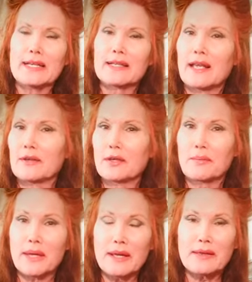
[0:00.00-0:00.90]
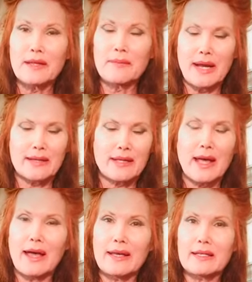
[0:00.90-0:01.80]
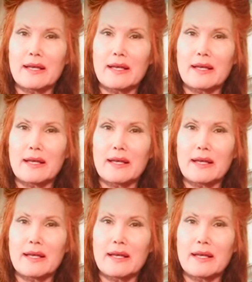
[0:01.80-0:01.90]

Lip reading: Now you pick them at the height